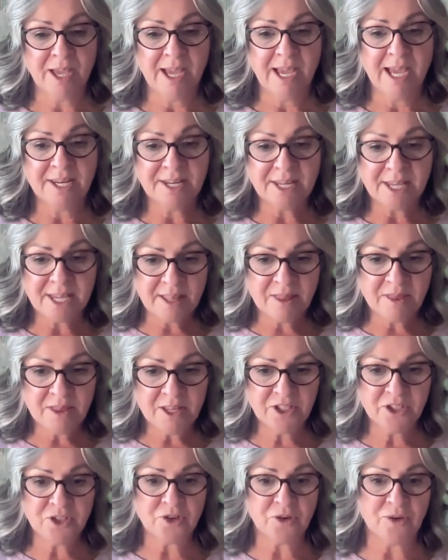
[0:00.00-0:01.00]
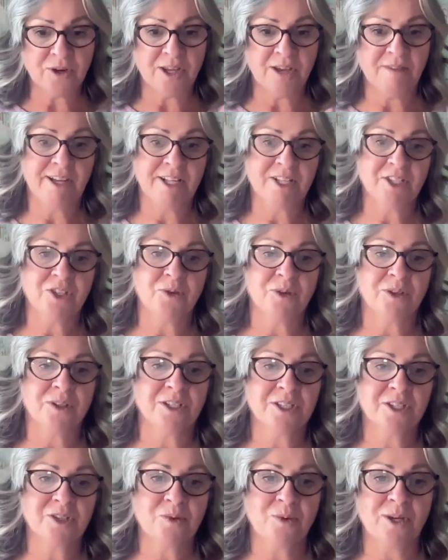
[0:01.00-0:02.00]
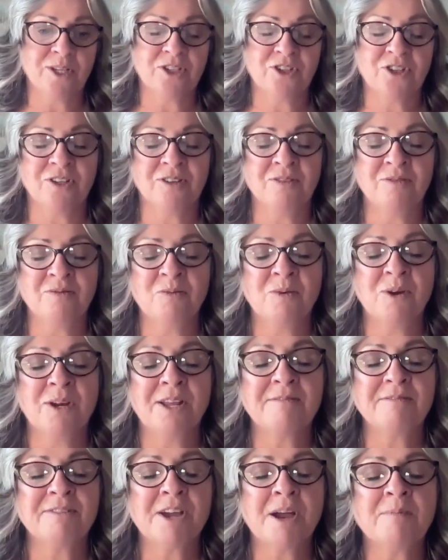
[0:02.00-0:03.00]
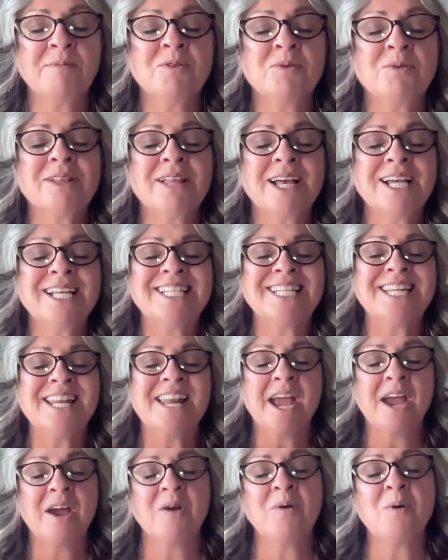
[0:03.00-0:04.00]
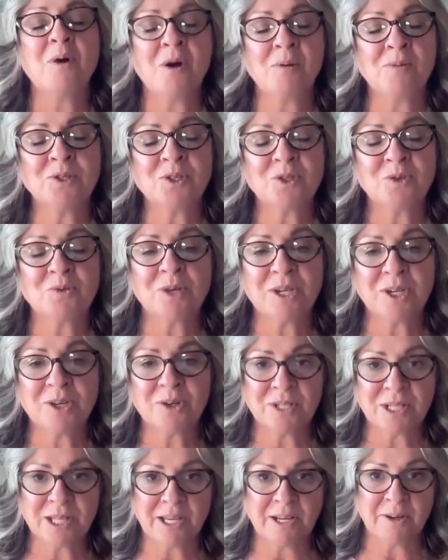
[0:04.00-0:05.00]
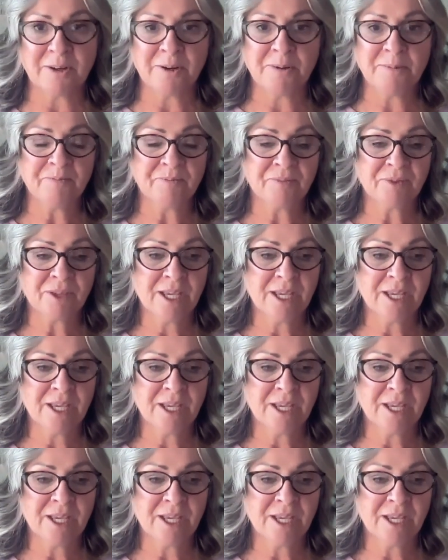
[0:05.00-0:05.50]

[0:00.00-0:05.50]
And in this journey of answering this question, what I've come to realize now, almost 3 years later,